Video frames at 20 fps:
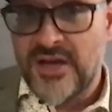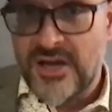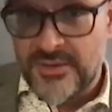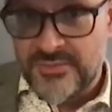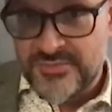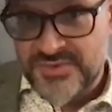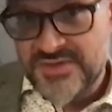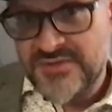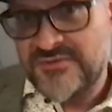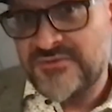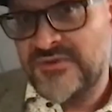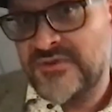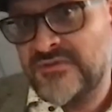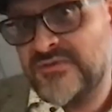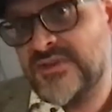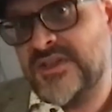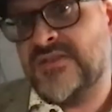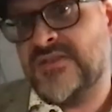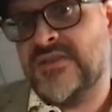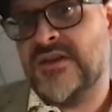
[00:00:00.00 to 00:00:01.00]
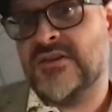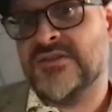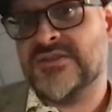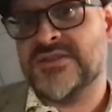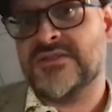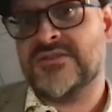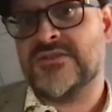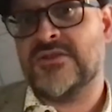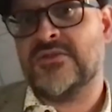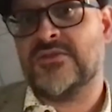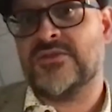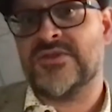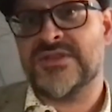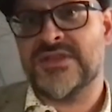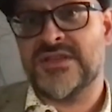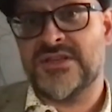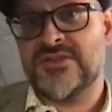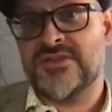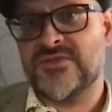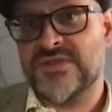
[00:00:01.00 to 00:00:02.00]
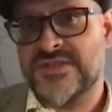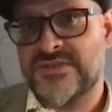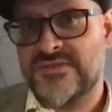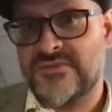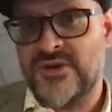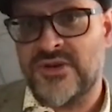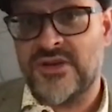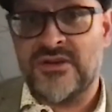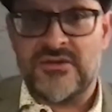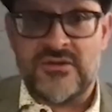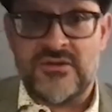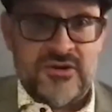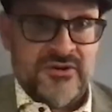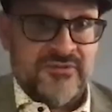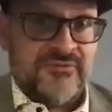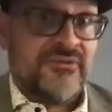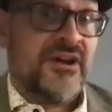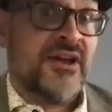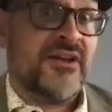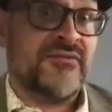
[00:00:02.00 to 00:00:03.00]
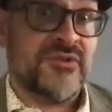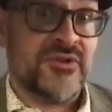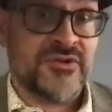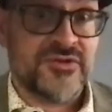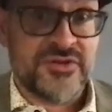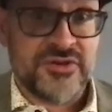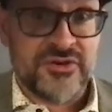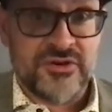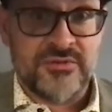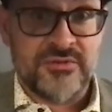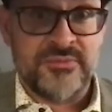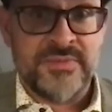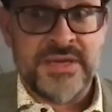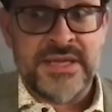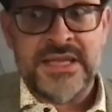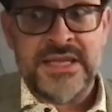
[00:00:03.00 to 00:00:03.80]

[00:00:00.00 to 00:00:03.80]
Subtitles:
up to $50,000 interest-free on a 5-year term.